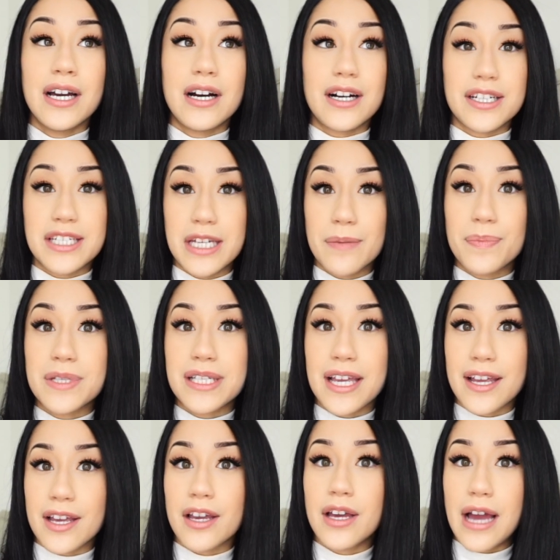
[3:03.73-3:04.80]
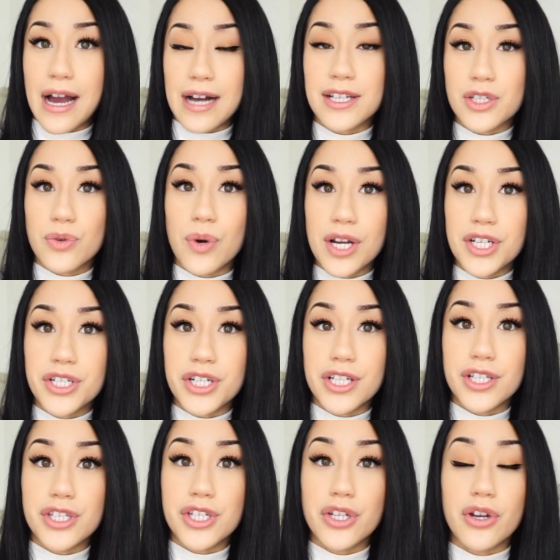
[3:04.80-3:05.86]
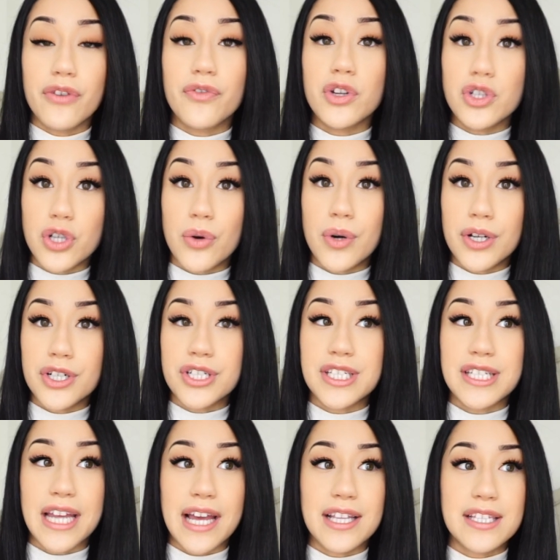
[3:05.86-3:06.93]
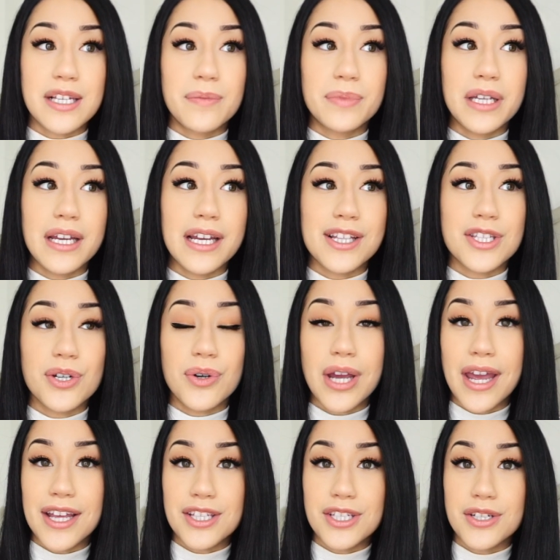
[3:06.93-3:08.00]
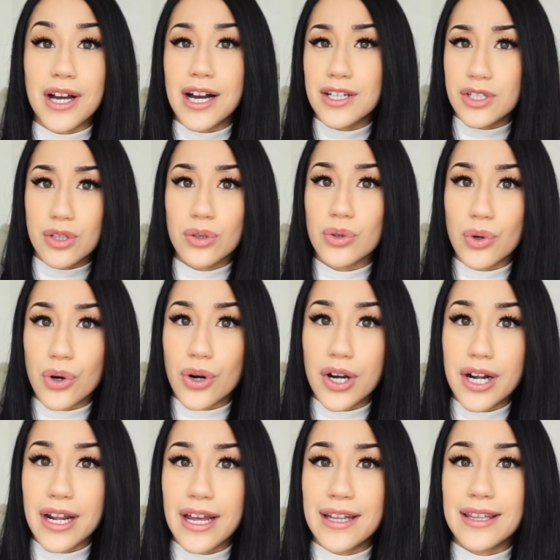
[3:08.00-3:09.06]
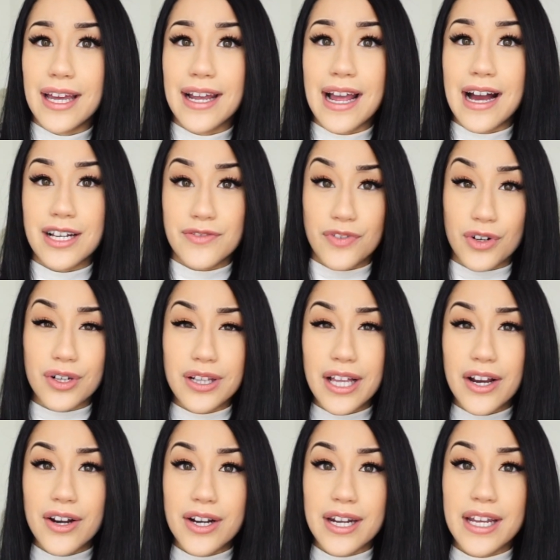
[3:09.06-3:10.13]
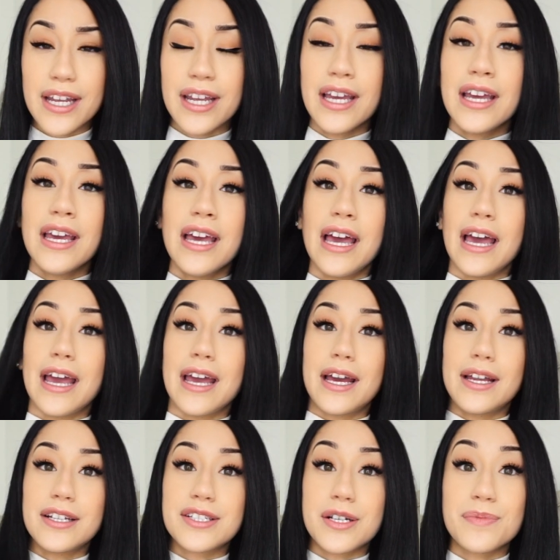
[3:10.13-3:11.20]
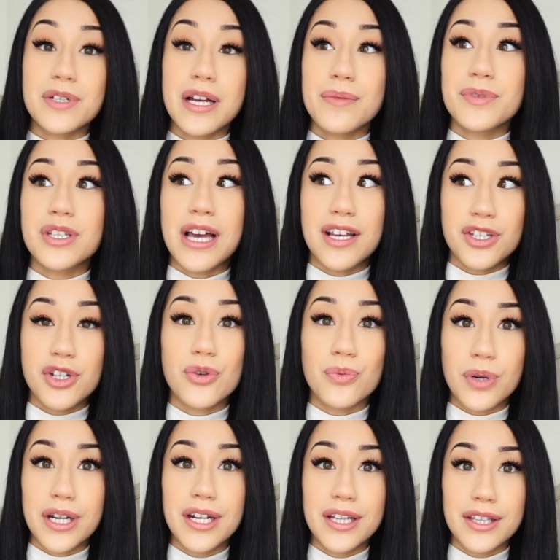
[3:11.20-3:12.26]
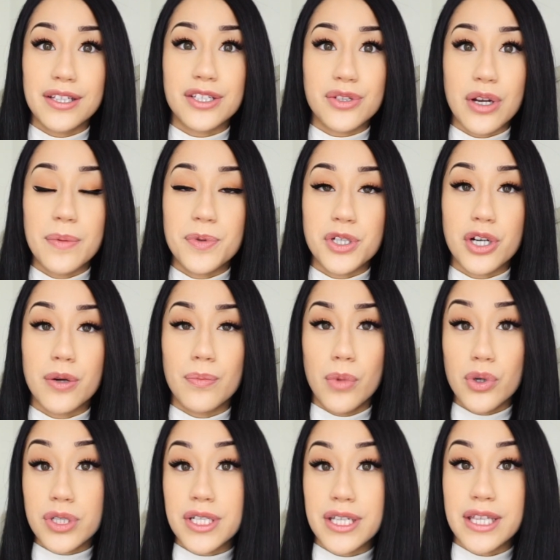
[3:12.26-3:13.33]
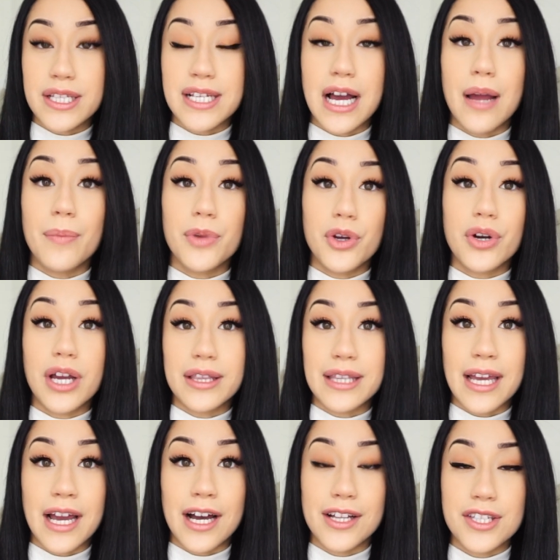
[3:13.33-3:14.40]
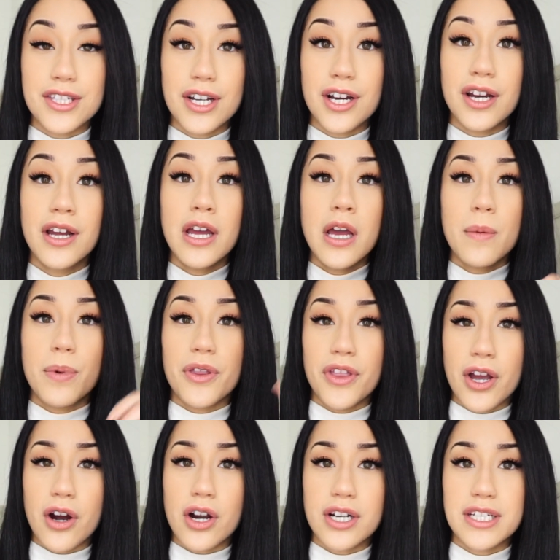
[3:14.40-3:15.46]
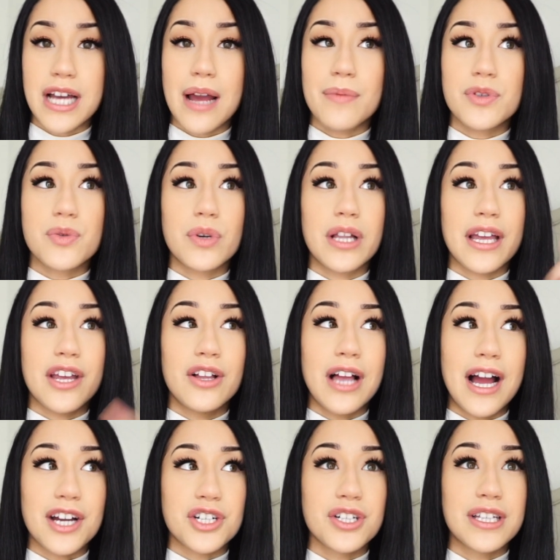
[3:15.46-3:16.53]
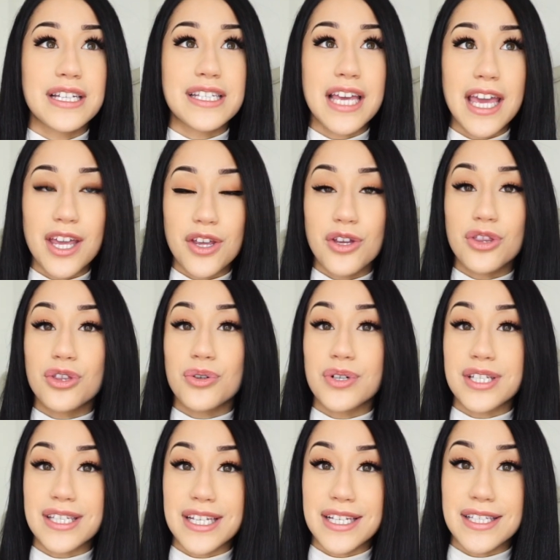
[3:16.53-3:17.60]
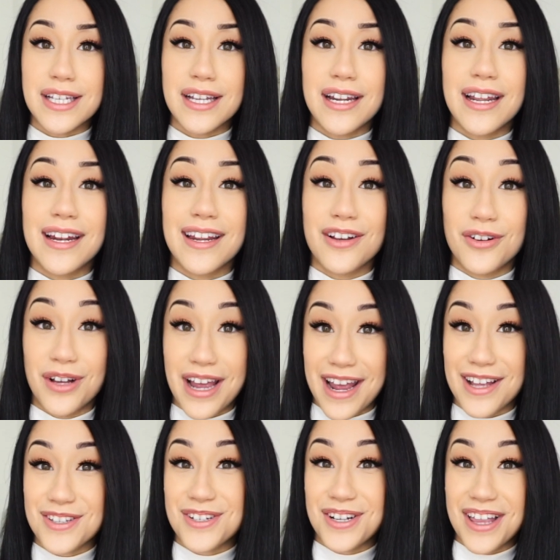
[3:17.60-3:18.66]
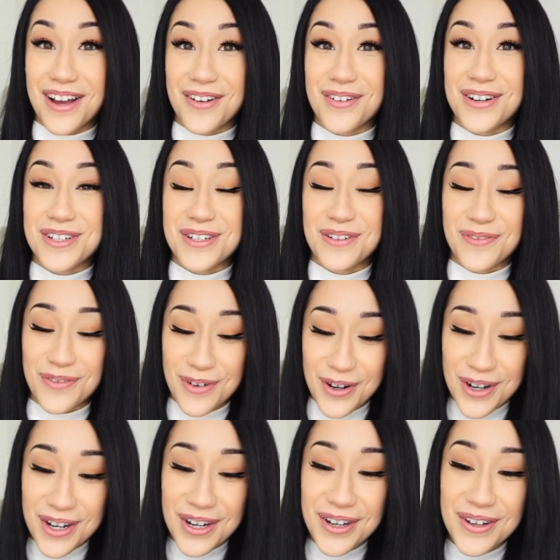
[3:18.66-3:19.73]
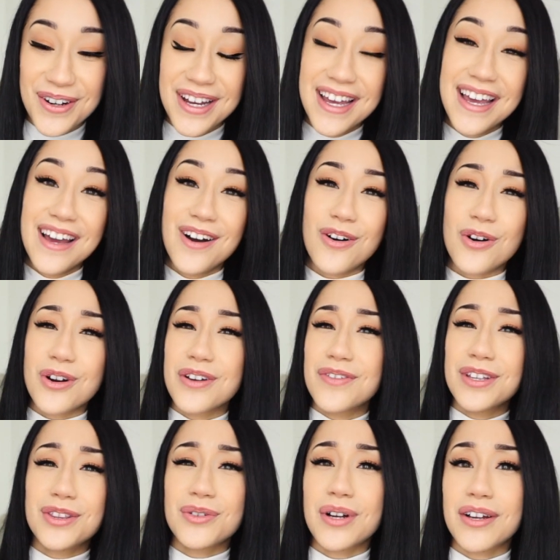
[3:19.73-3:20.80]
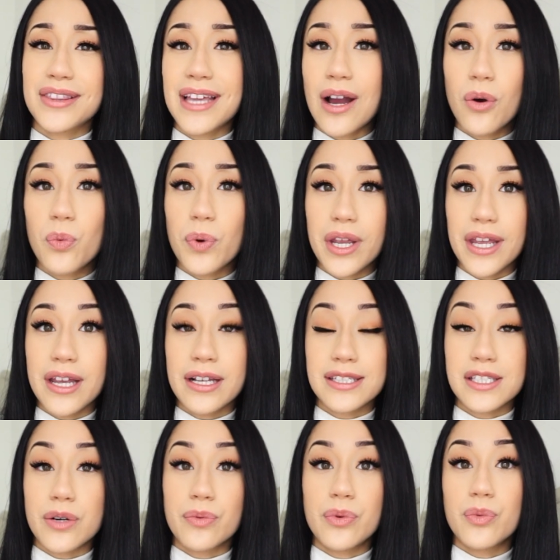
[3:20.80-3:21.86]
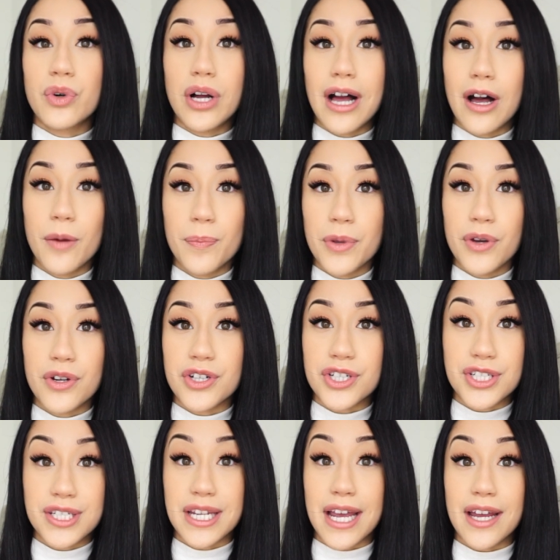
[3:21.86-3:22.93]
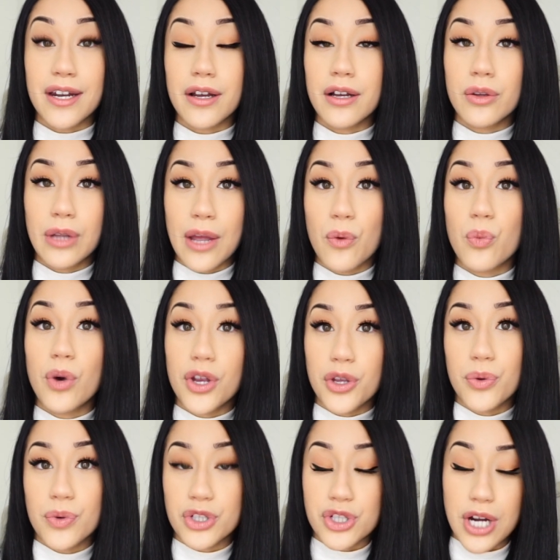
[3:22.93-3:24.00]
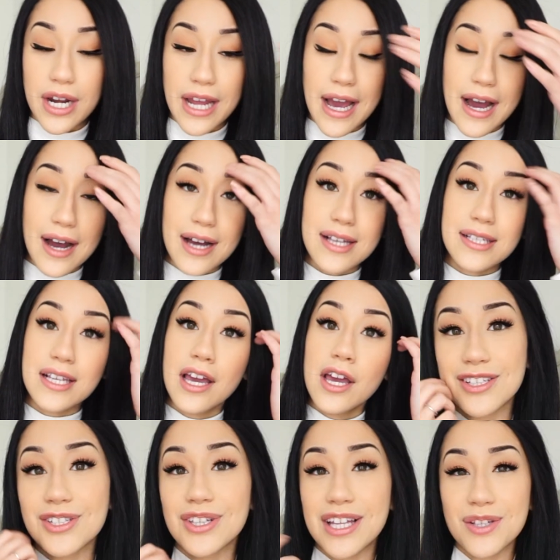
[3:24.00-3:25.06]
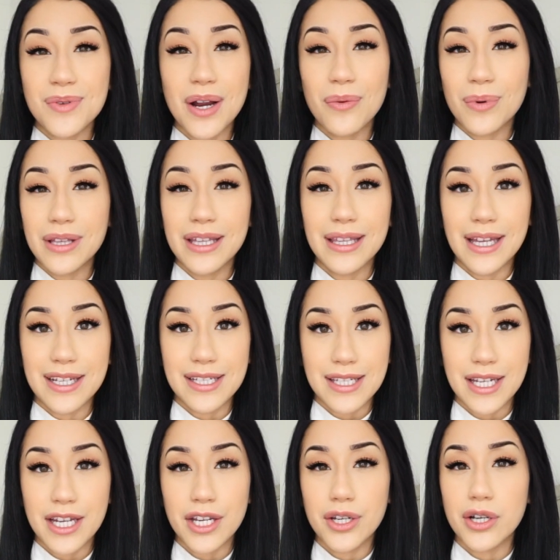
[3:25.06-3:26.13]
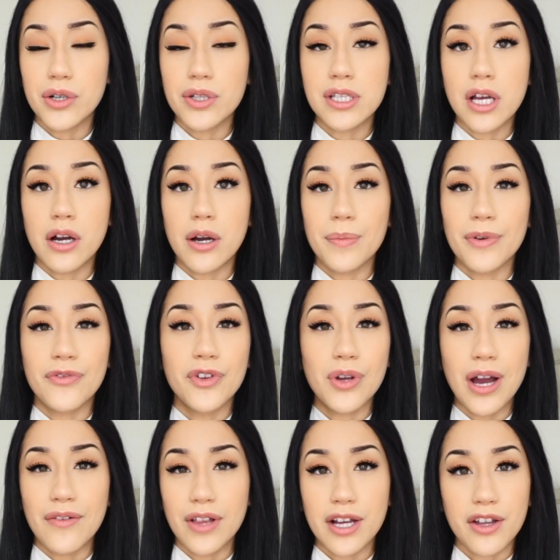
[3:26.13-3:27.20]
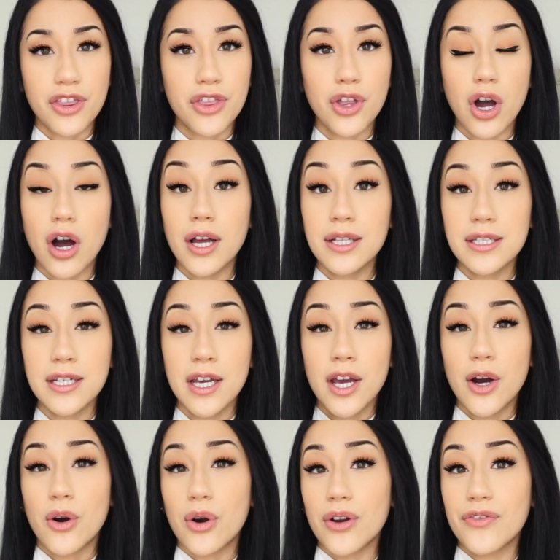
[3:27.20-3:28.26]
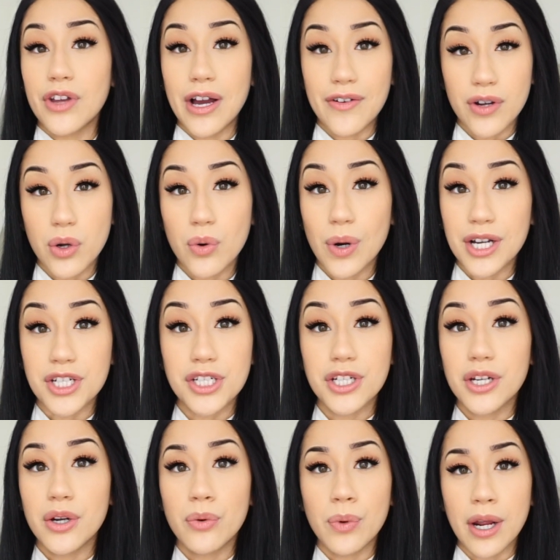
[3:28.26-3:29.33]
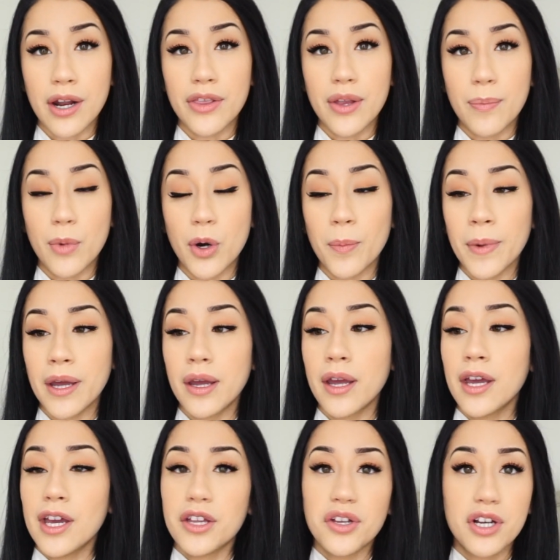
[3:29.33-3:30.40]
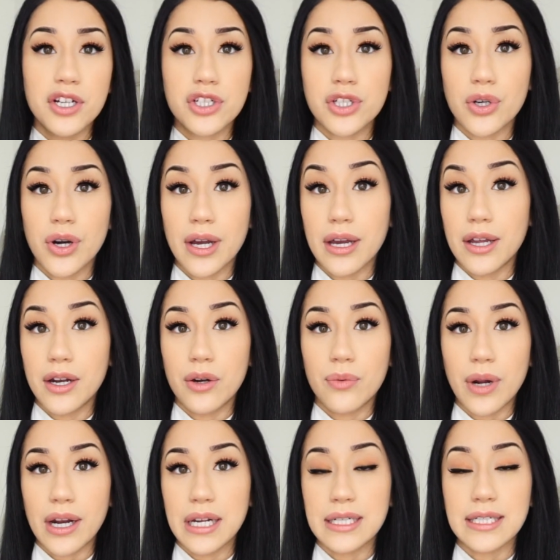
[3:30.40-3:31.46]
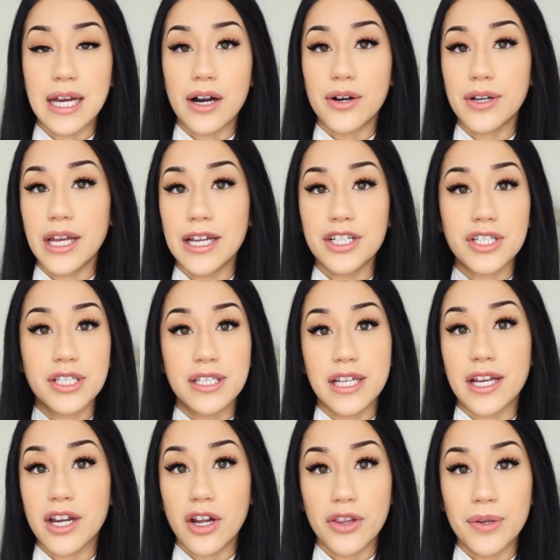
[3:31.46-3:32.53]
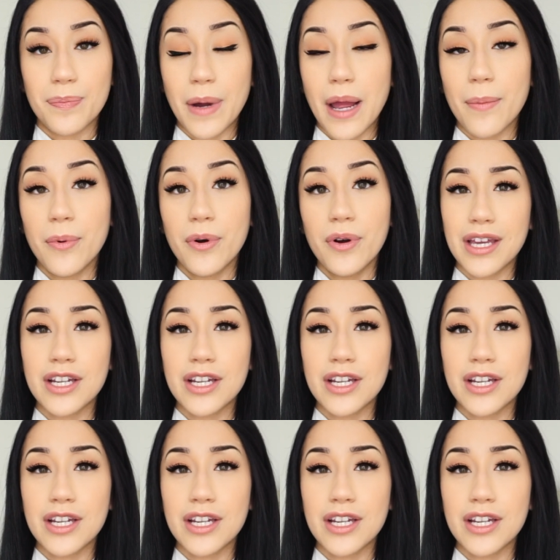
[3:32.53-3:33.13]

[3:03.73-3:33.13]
A tip is like, ask questions. You know, if you don't understand something, it's okay to ask the Lord and like ask for clarity. And sometimes as you're reading the scripture, most of the time you'll get the answer, but there are times where like he'll actually take you through a season and he'll answer that question for you. Or even throughout that week, someone will help you understand like what you were trying to ask. So that's why I really like sticky notes. If you have like a thought or if you have a question right in the moment, you can just go ahead and write it down and just stick it on the Bible.